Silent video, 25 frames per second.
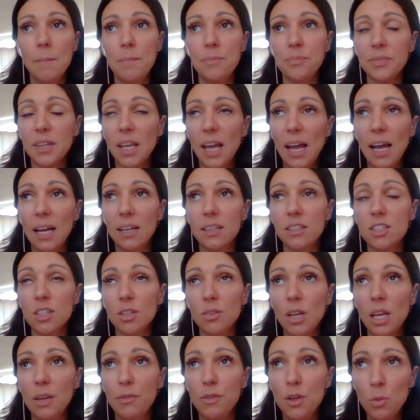Um,
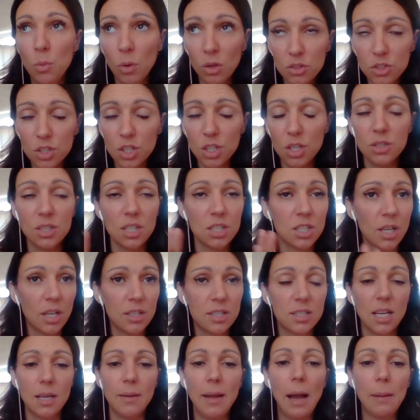and if you want to use
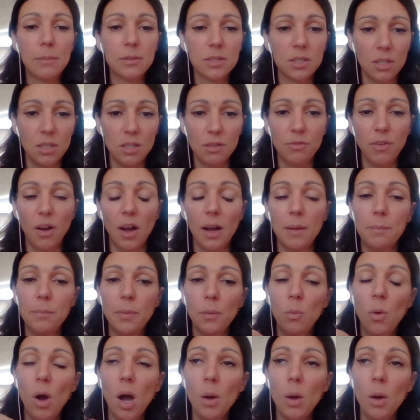it to go to sleep, absolutely fine.